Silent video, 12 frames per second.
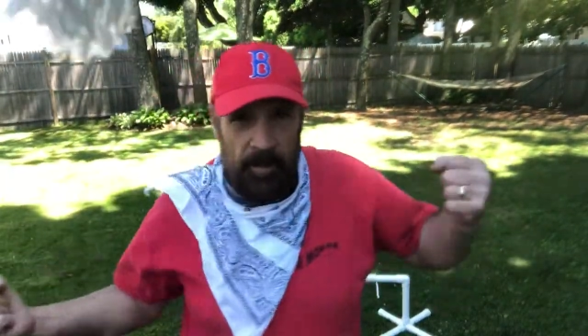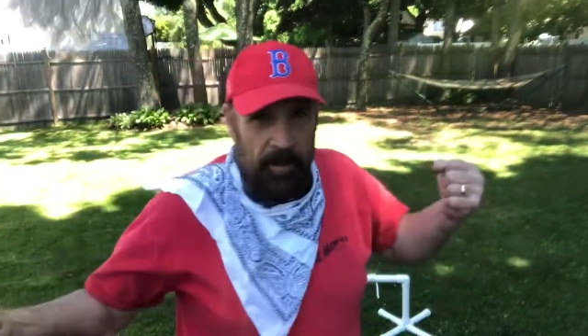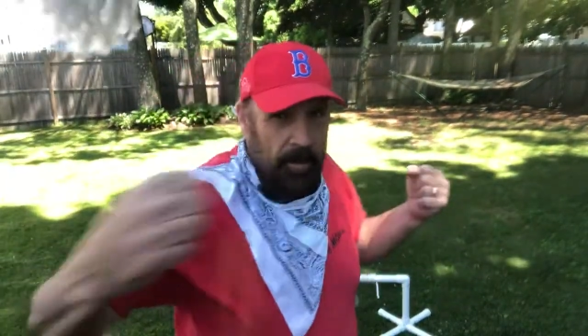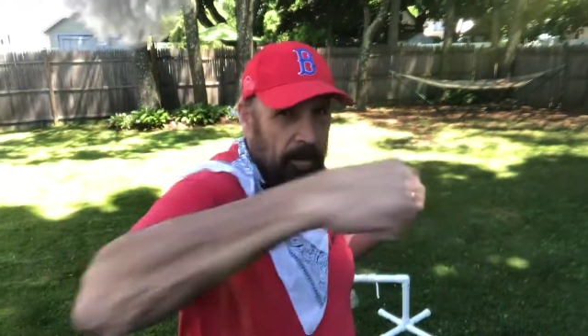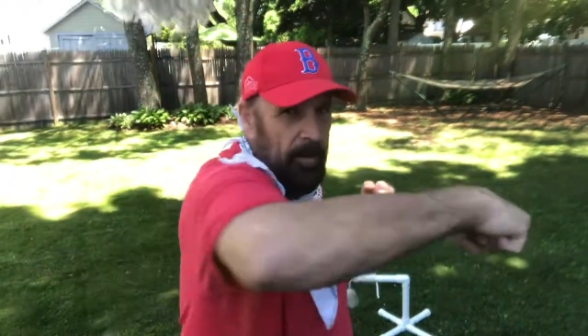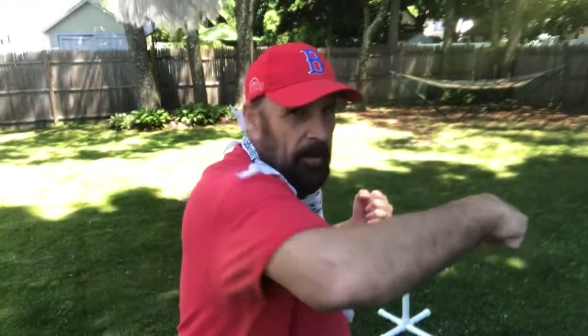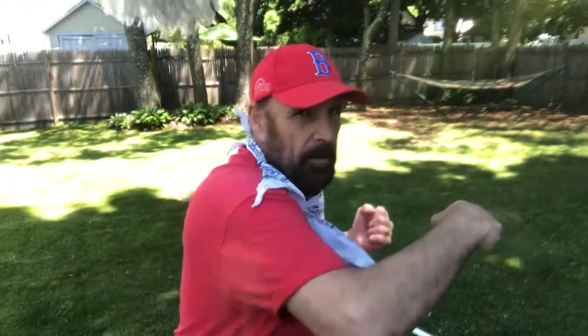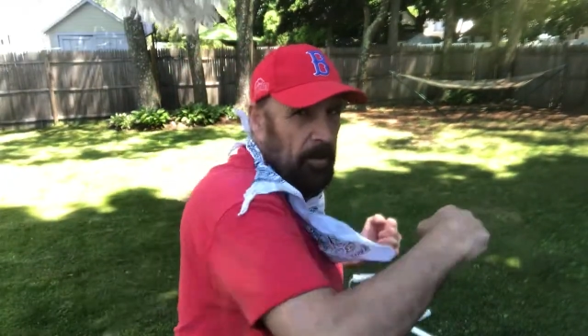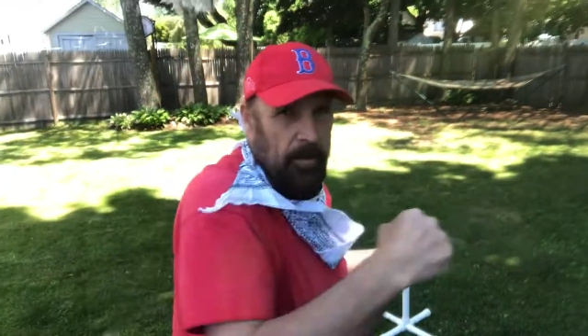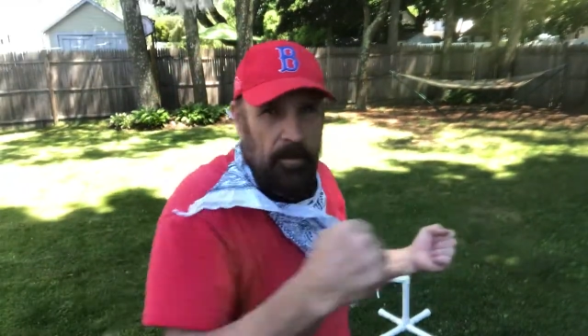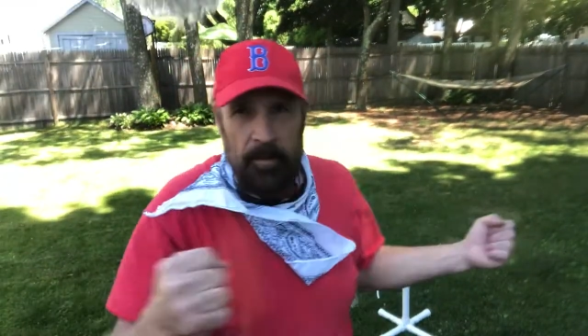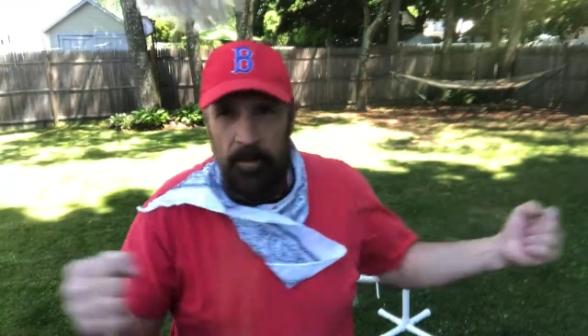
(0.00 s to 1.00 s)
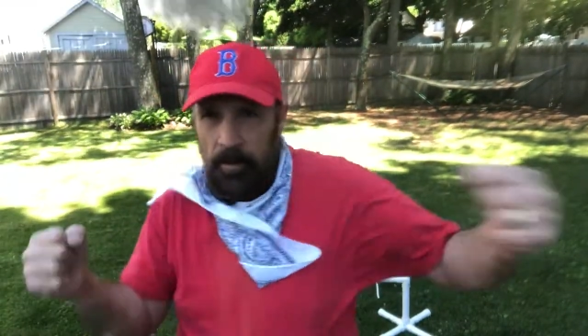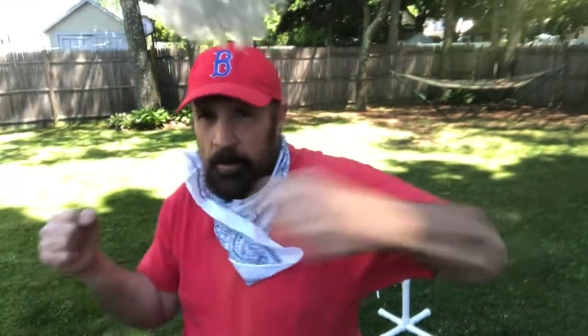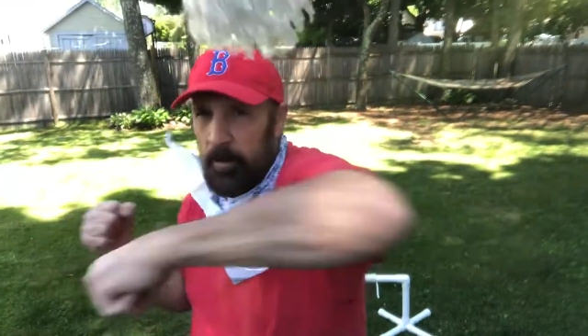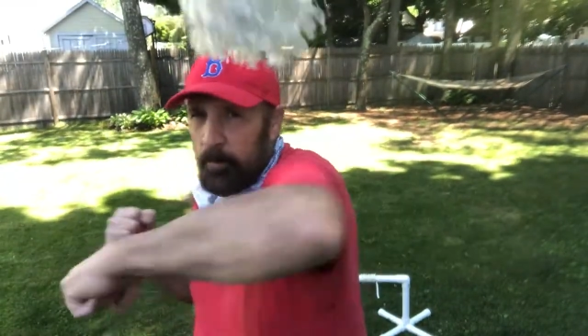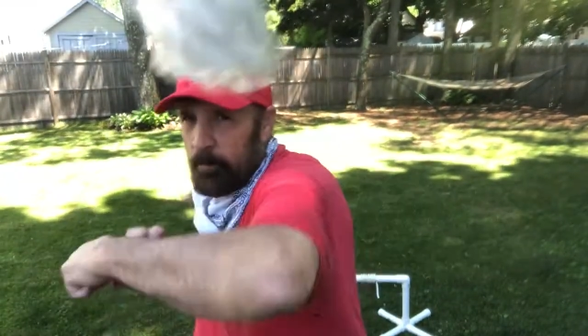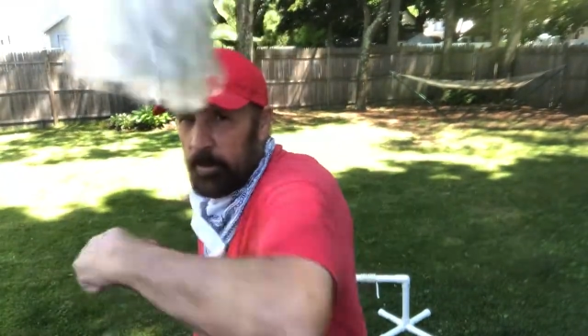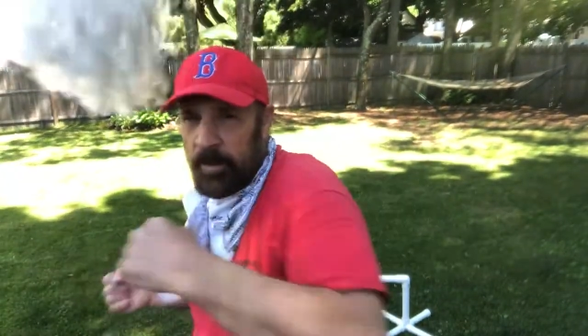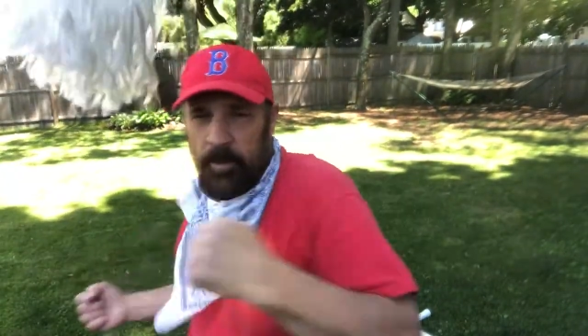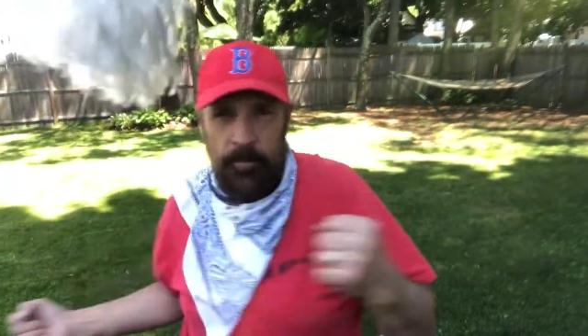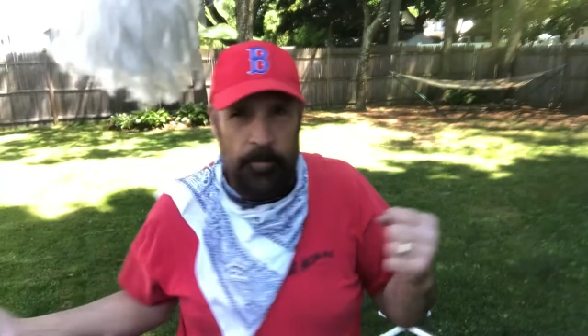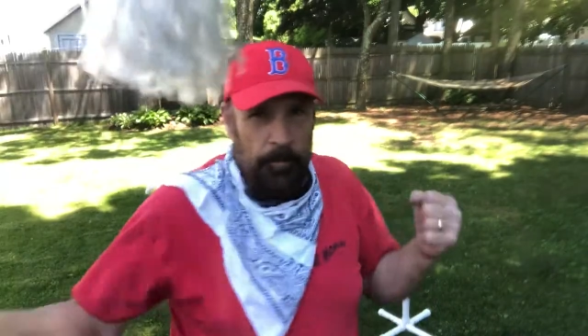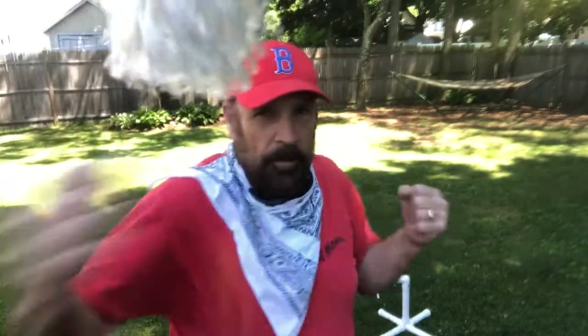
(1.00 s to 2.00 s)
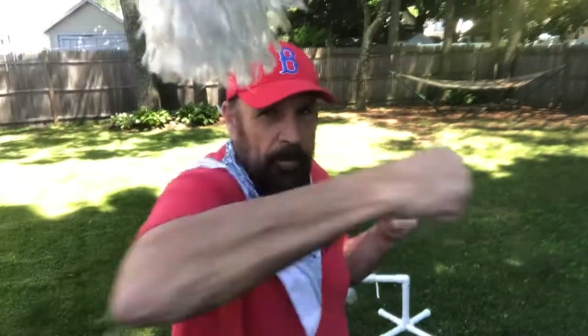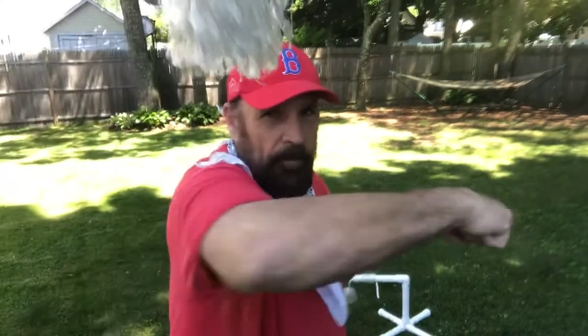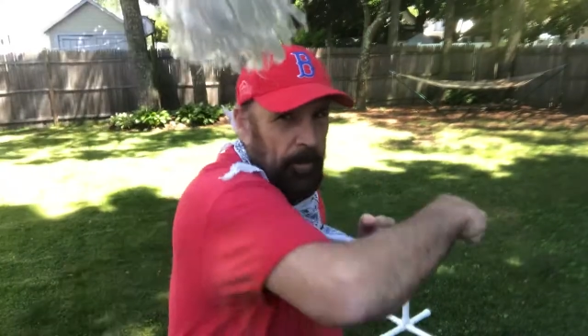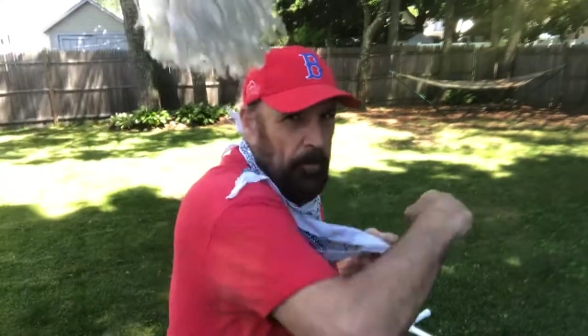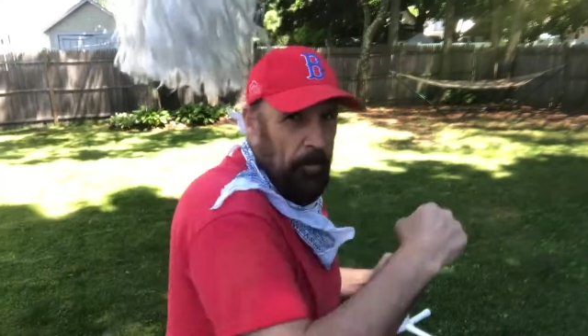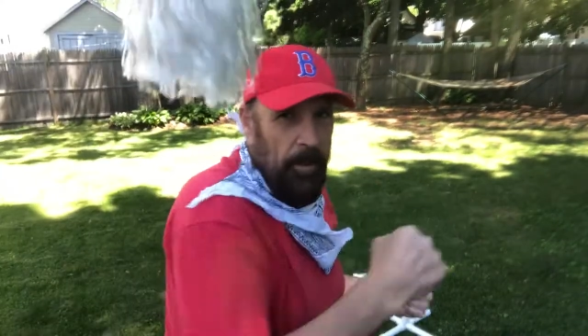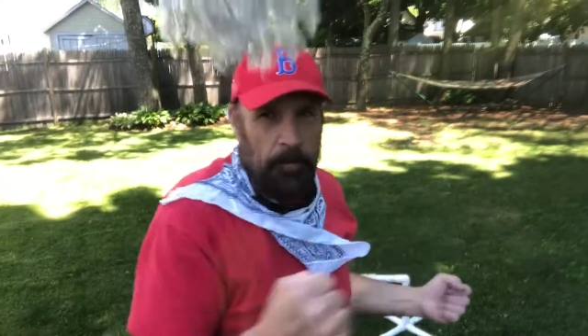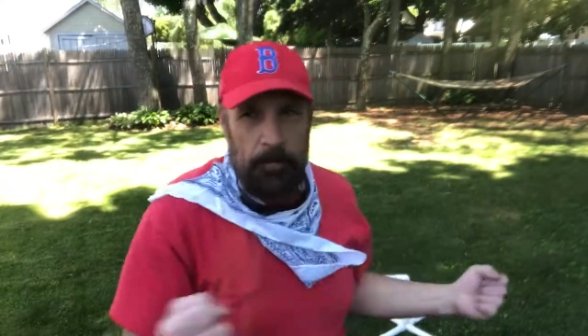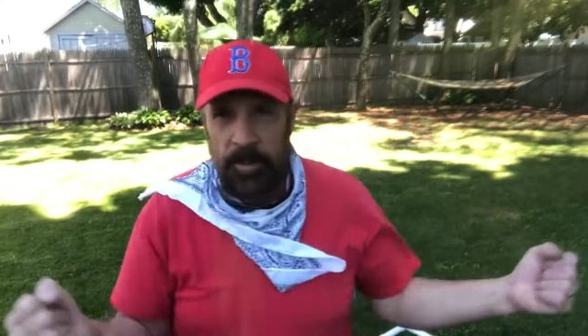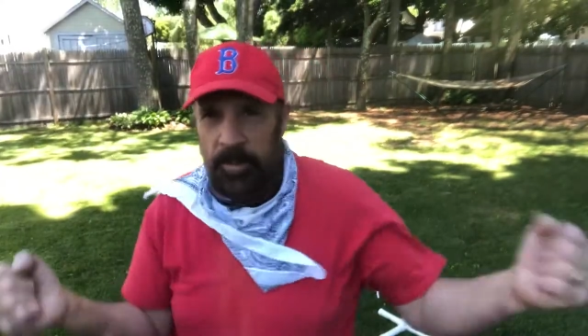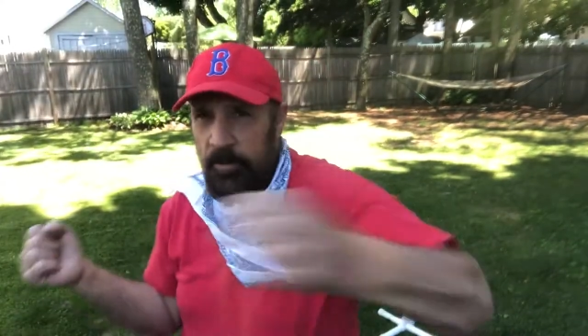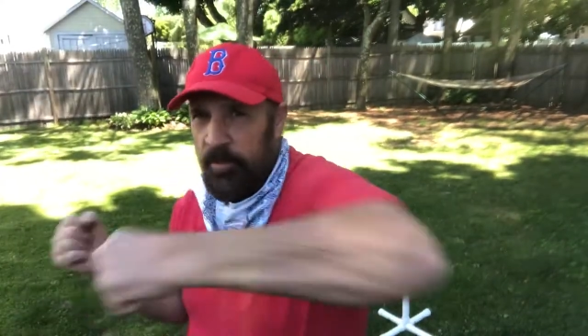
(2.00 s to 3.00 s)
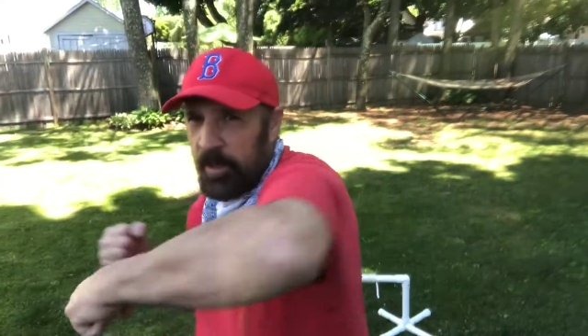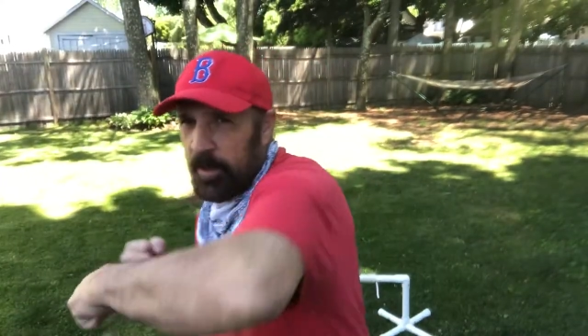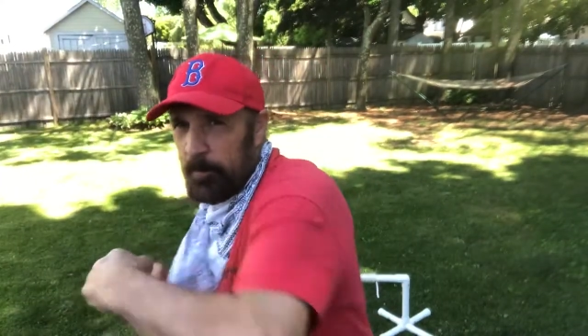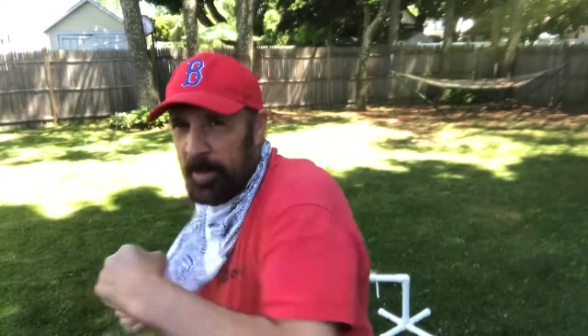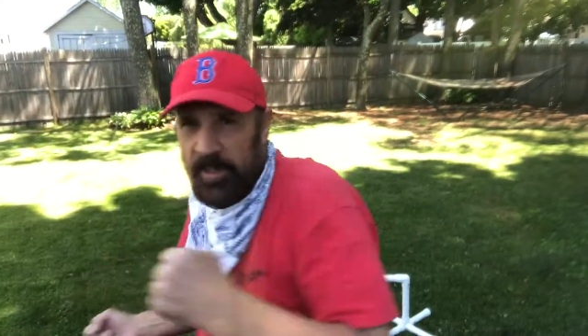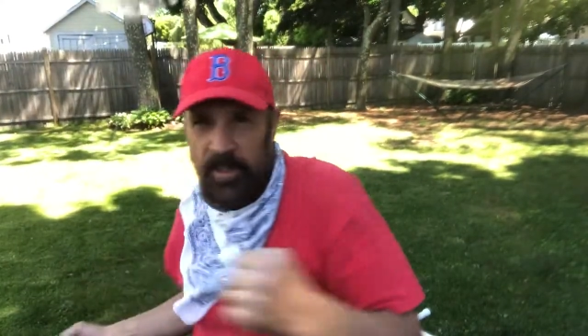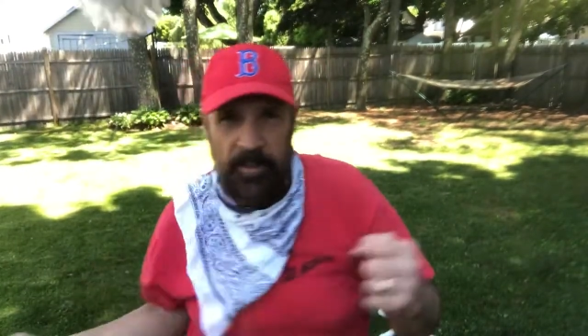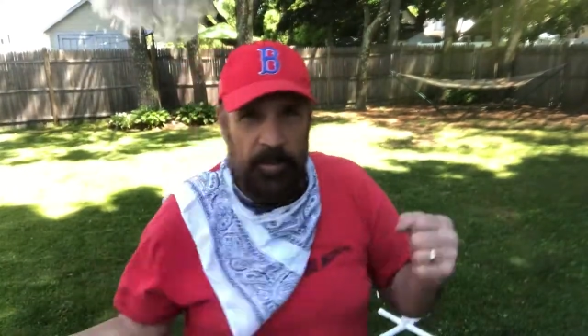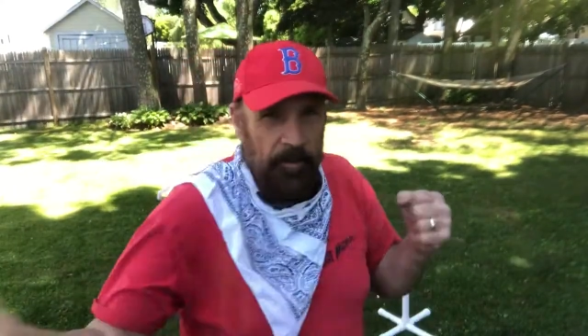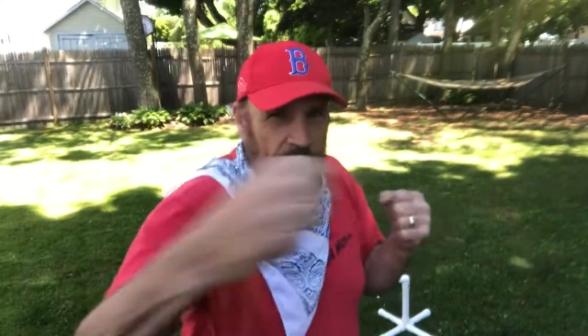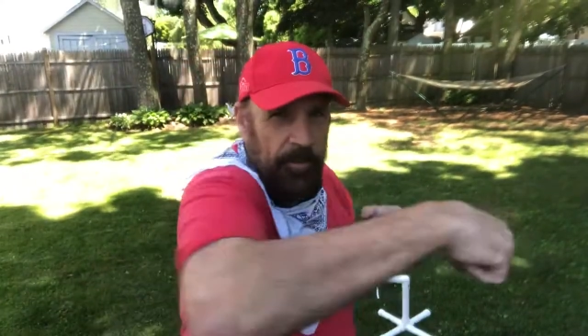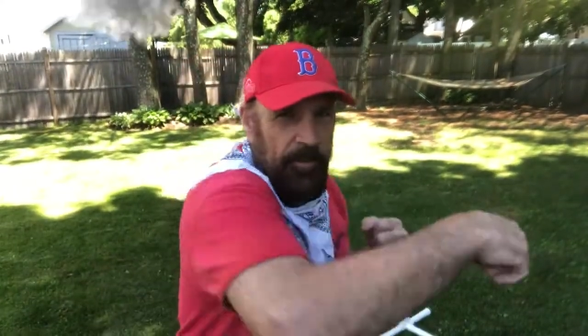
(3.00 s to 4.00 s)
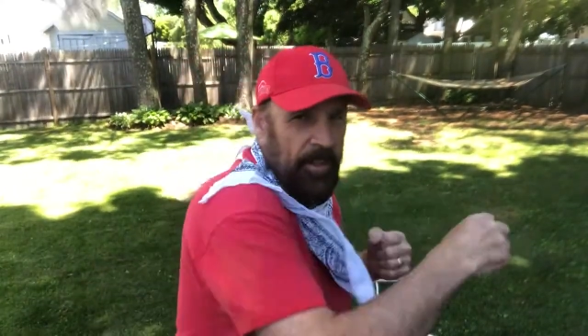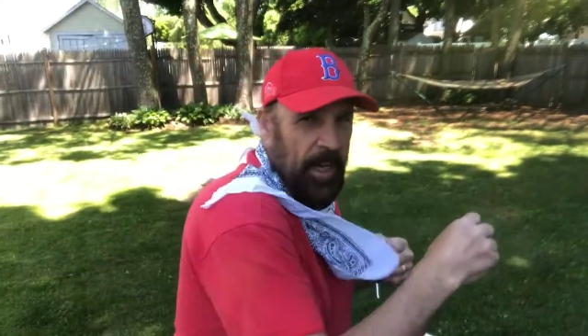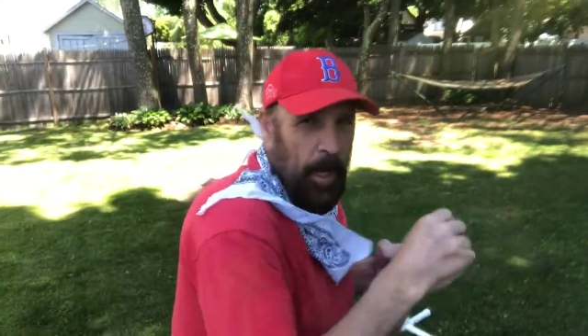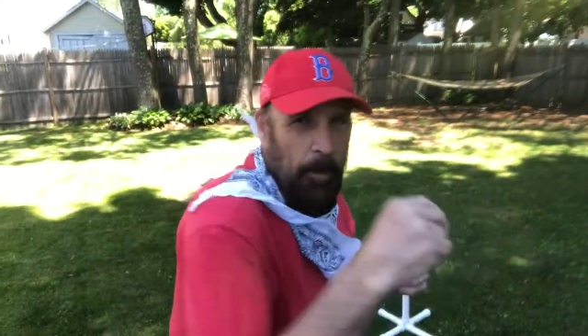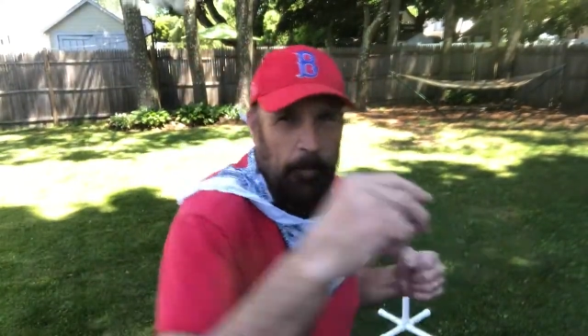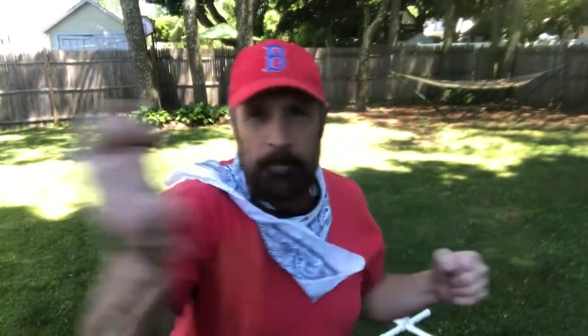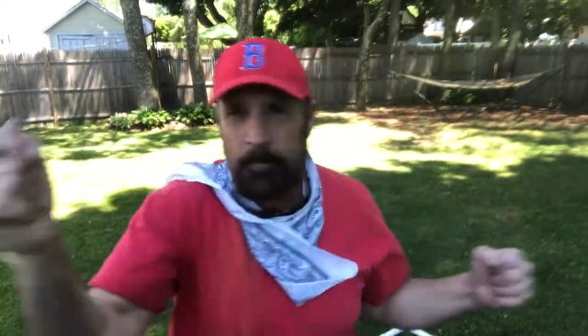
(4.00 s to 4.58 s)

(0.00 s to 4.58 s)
You can do whatever you want, but you're trying to make that little snap.